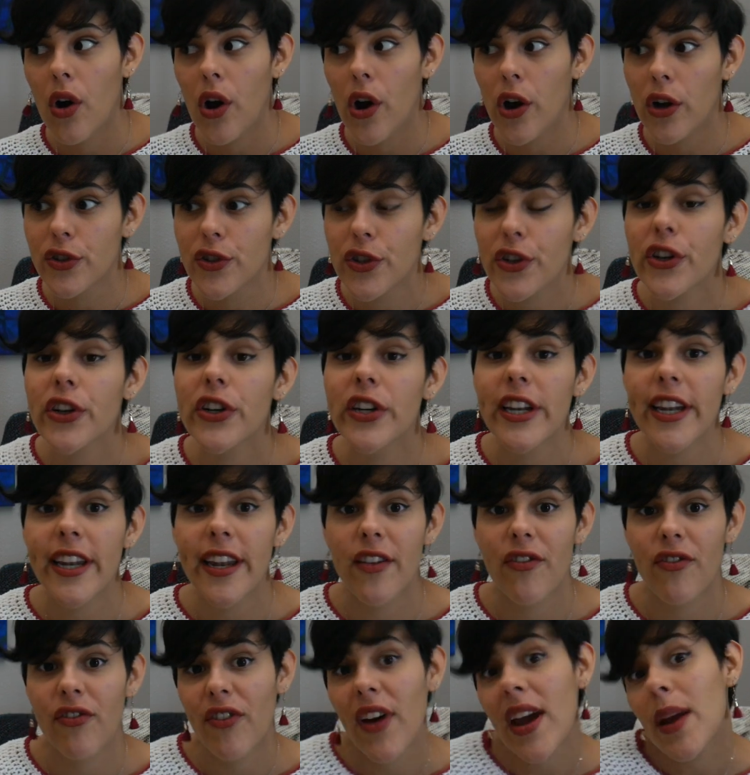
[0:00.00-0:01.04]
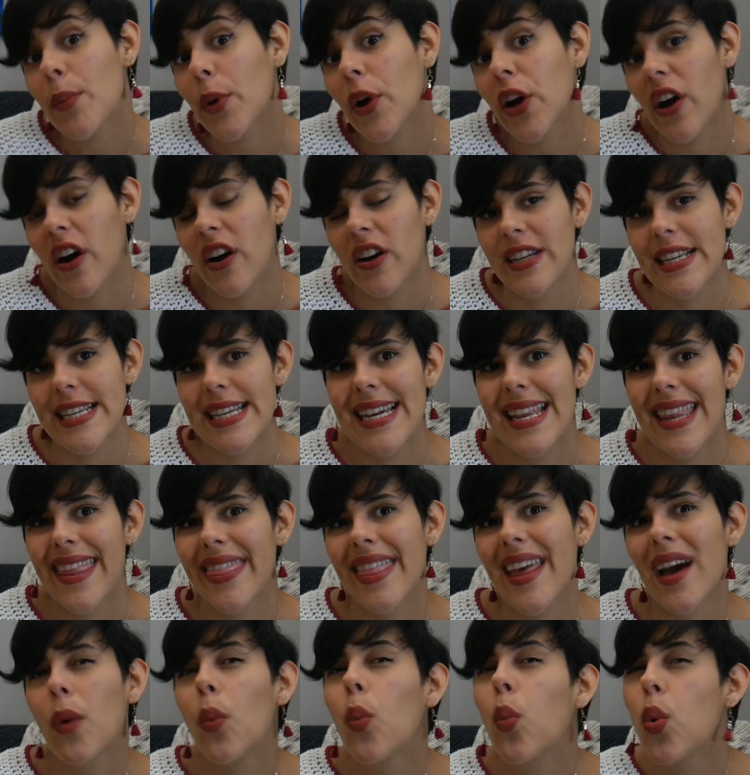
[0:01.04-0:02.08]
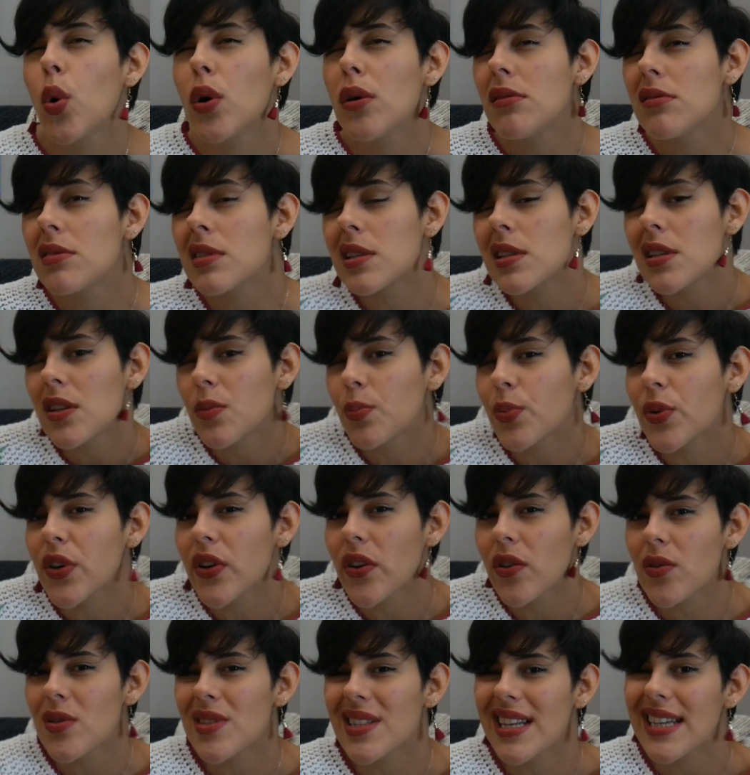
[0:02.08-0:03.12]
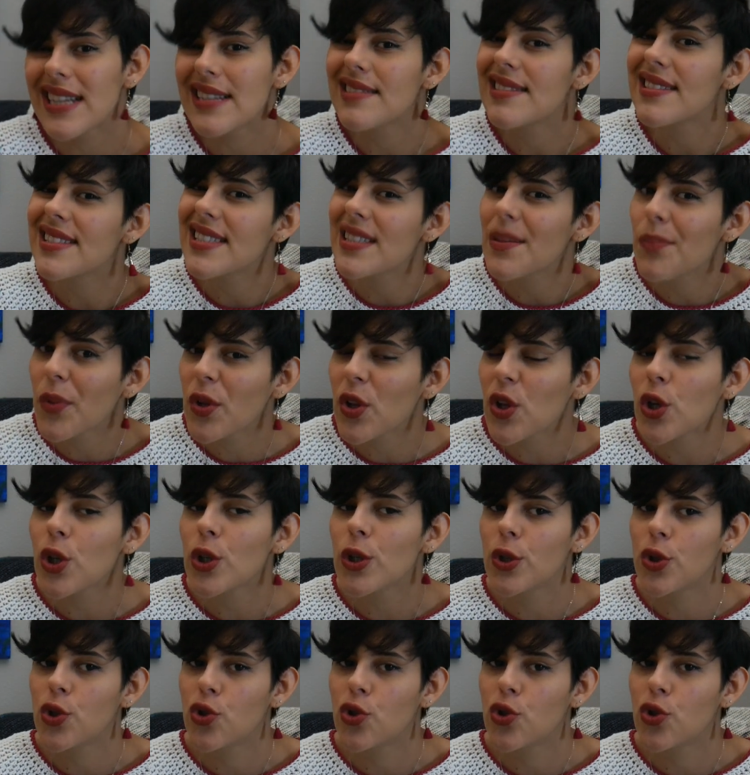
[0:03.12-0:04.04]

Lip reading: alternative fiber content that will still produce a similar